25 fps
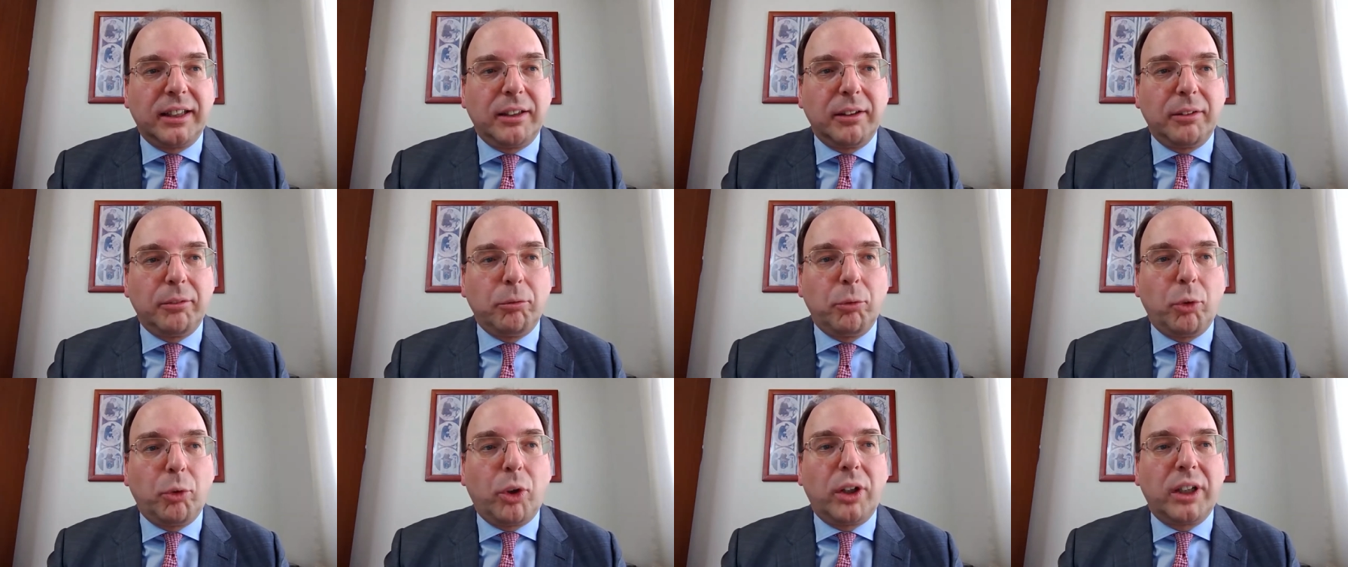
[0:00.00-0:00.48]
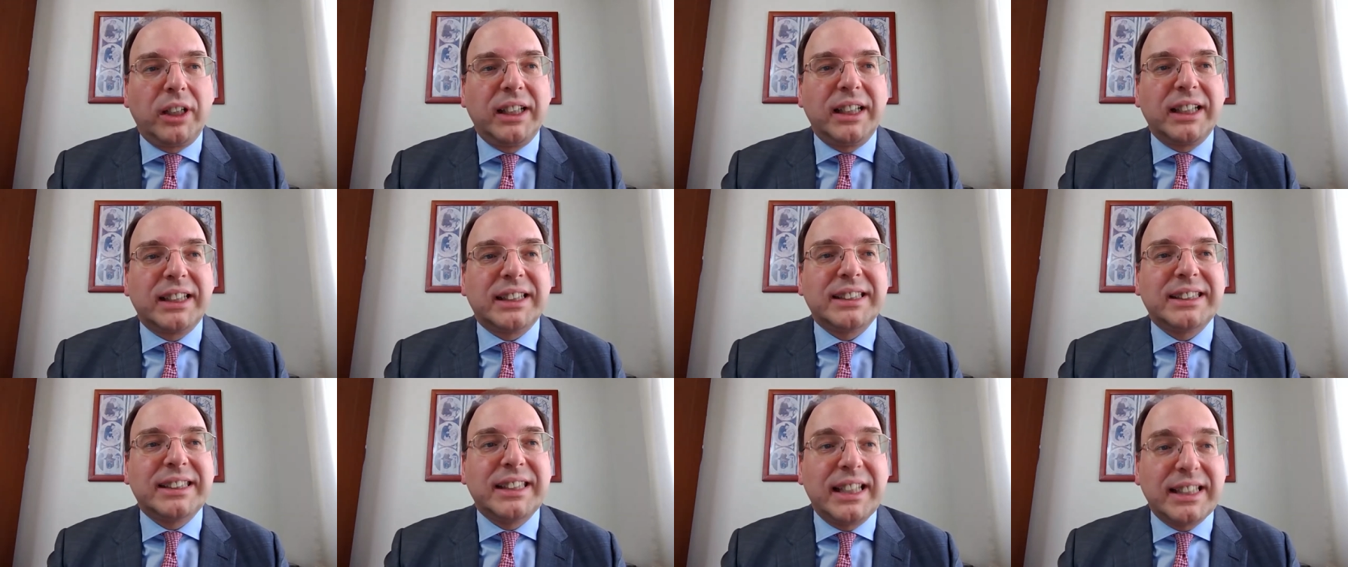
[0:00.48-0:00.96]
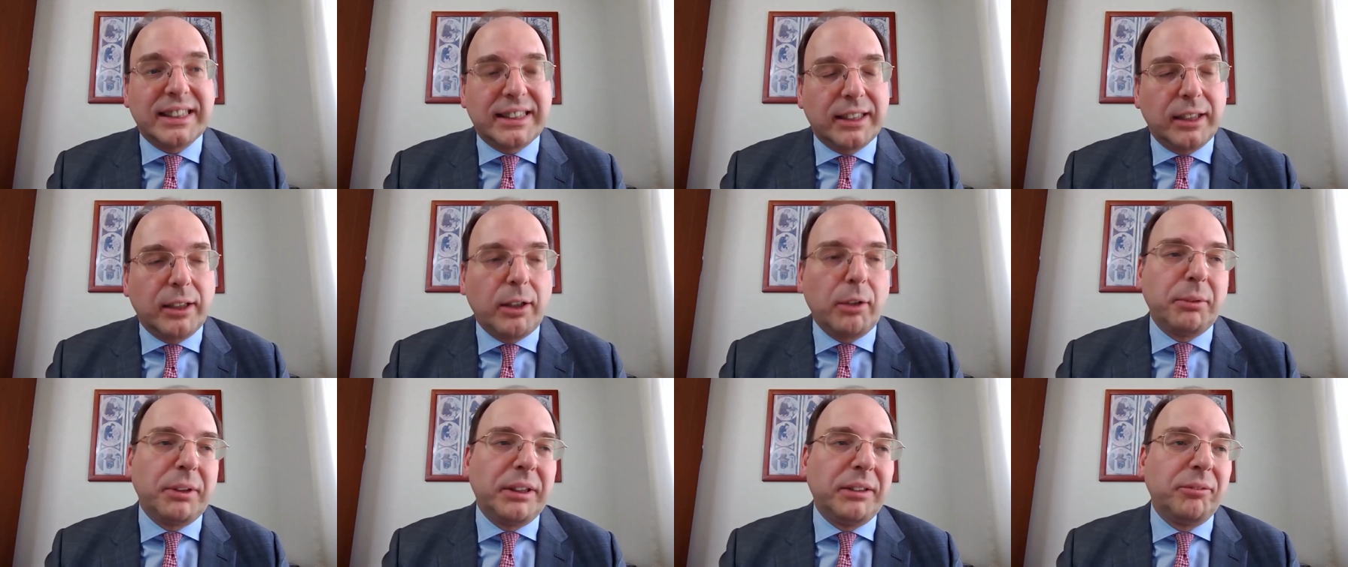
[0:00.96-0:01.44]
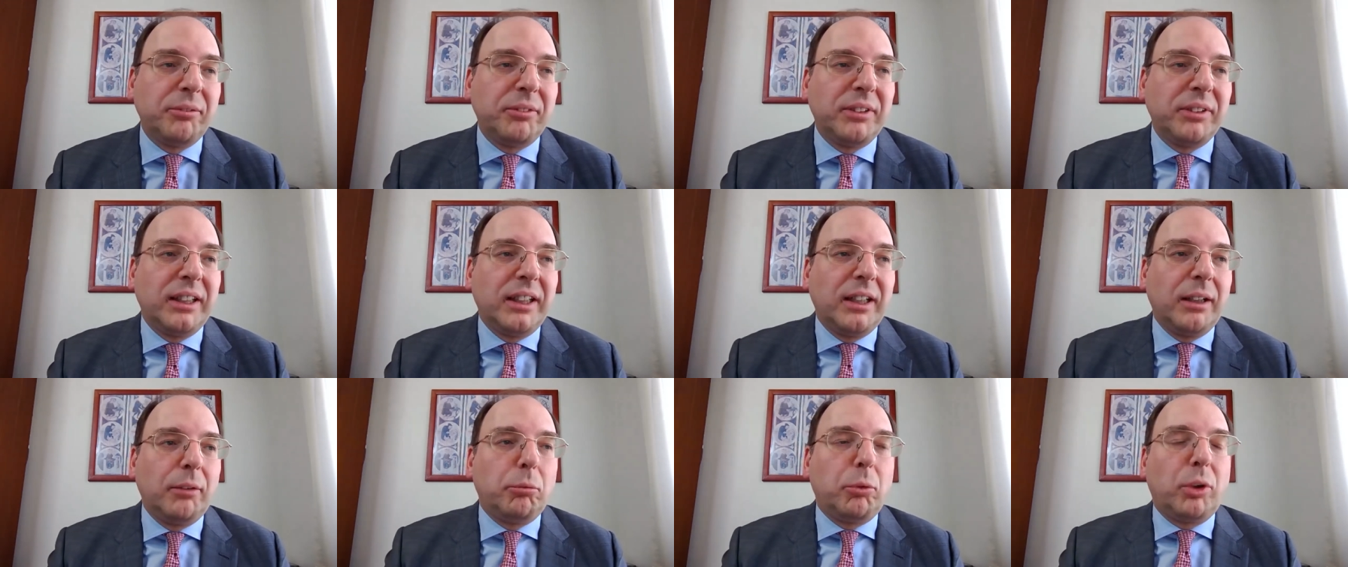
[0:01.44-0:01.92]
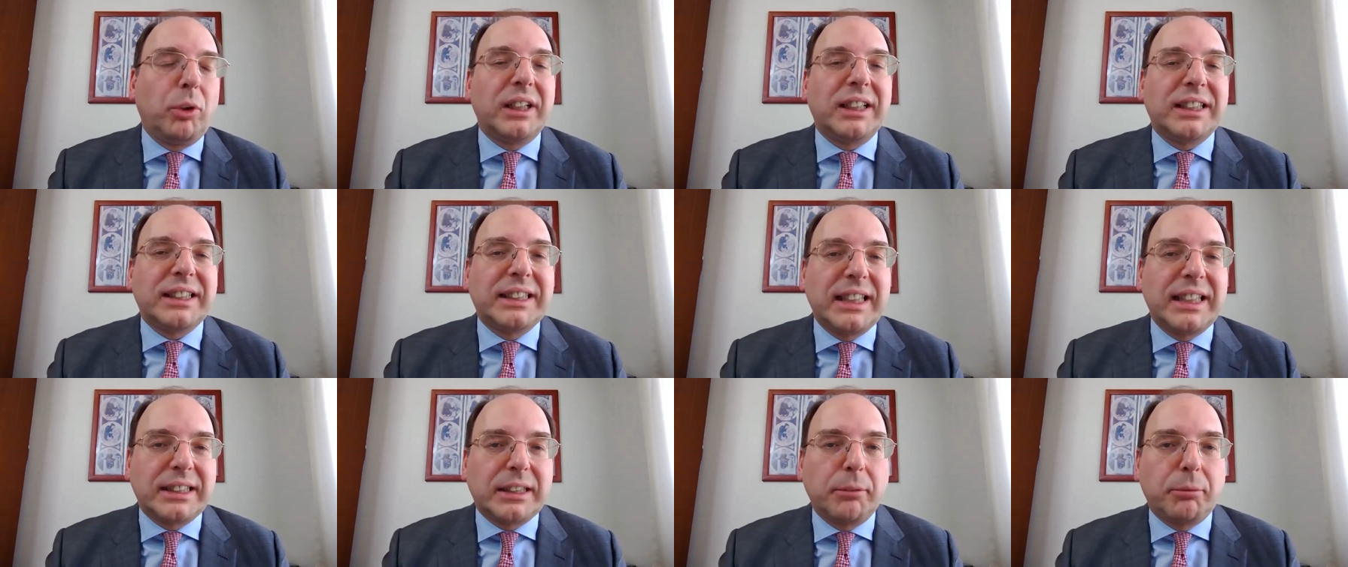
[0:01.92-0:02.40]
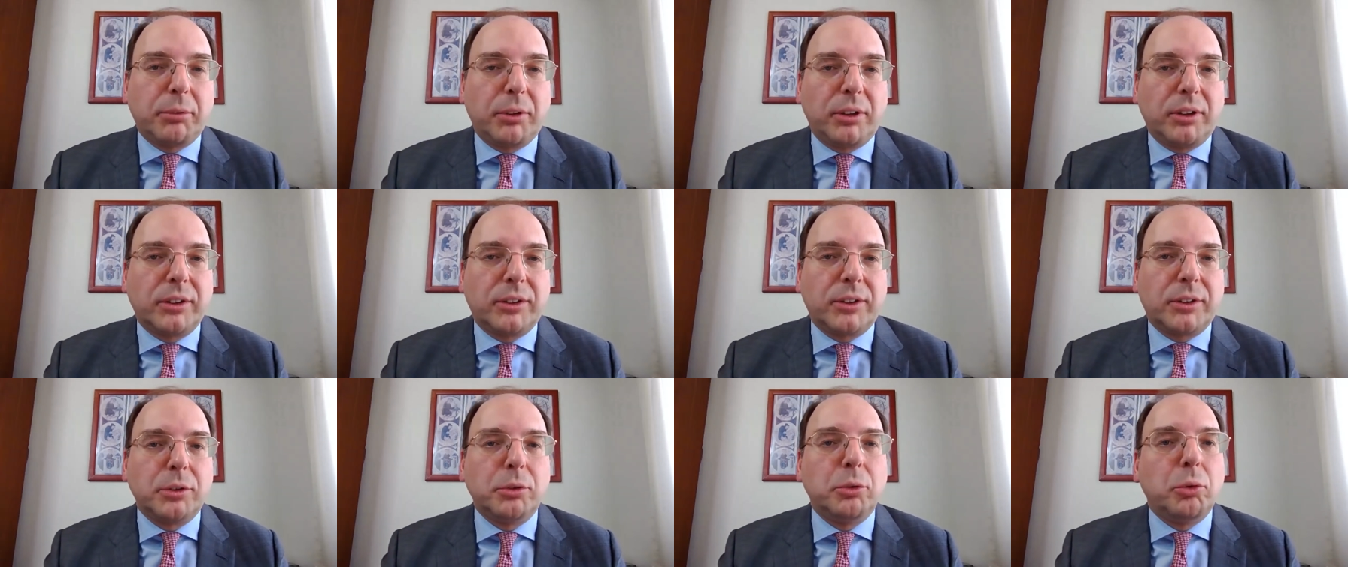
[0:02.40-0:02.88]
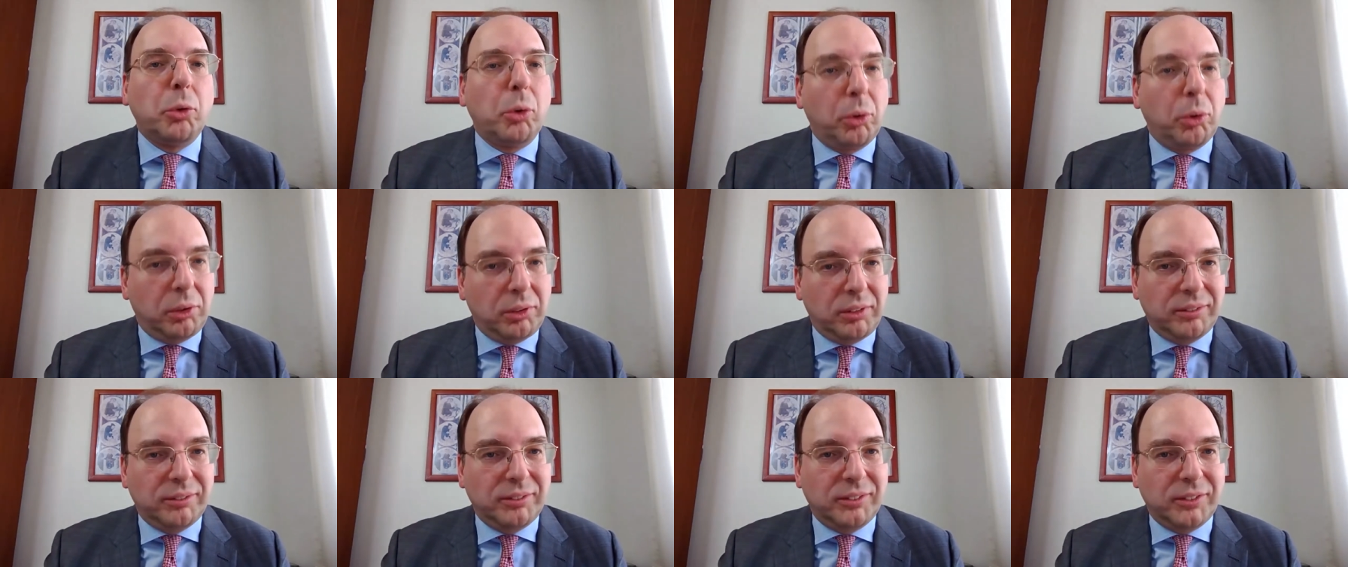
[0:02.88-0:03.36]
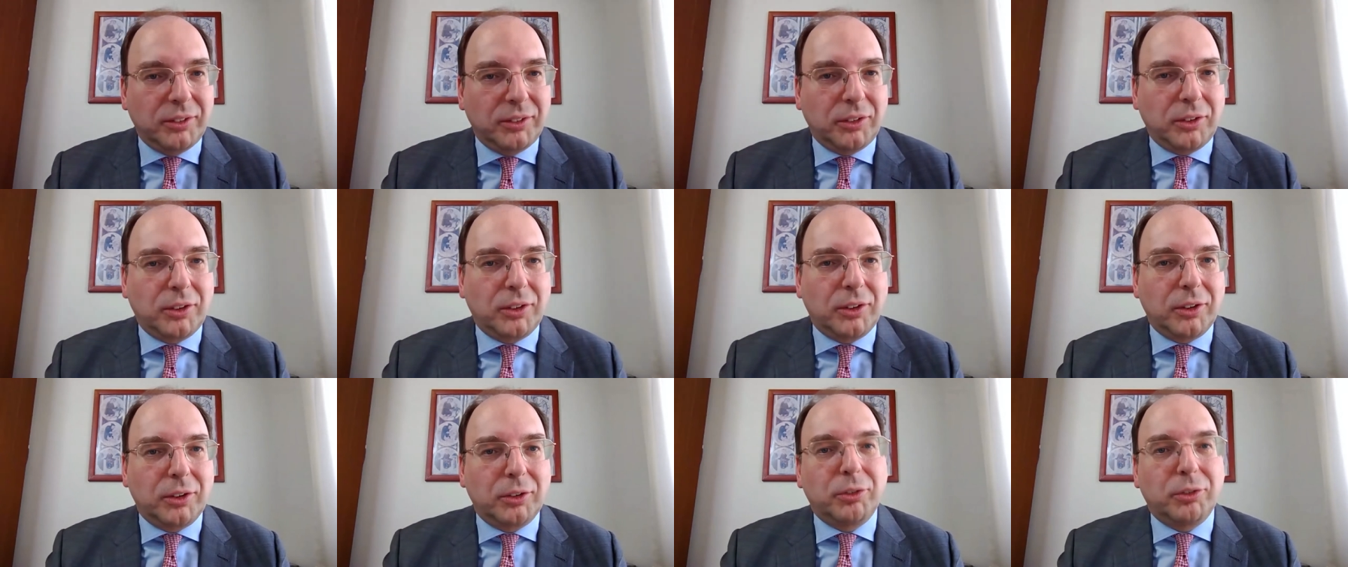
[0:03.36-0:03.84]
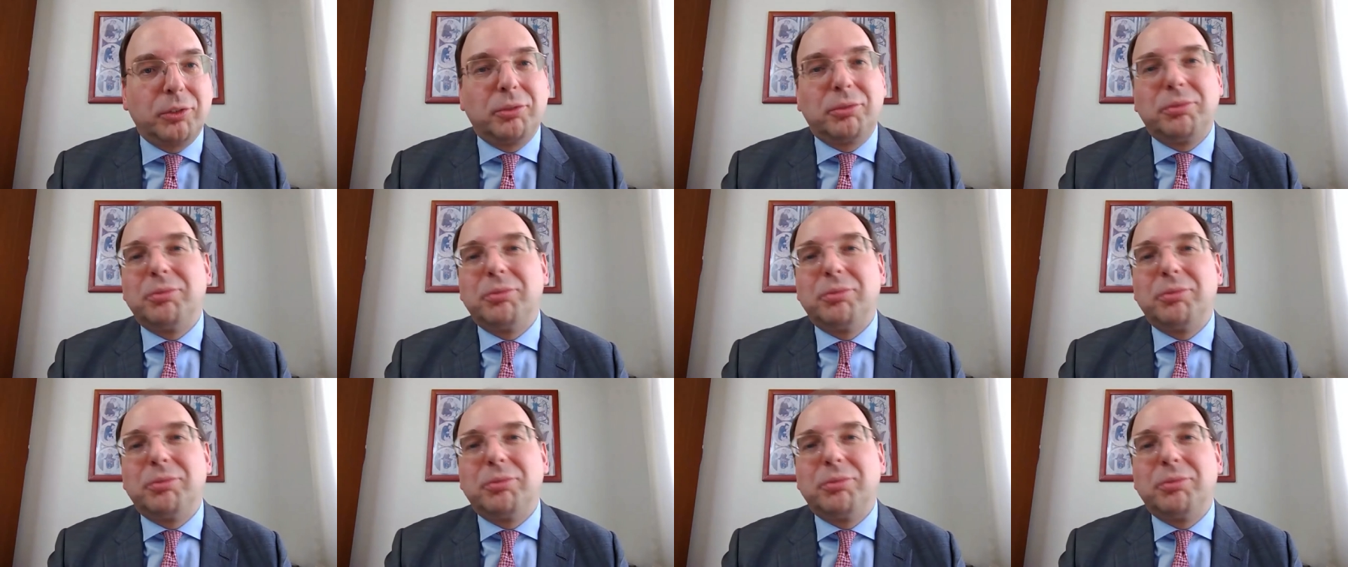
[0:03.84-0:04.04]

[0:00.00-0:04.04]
more accessible tool or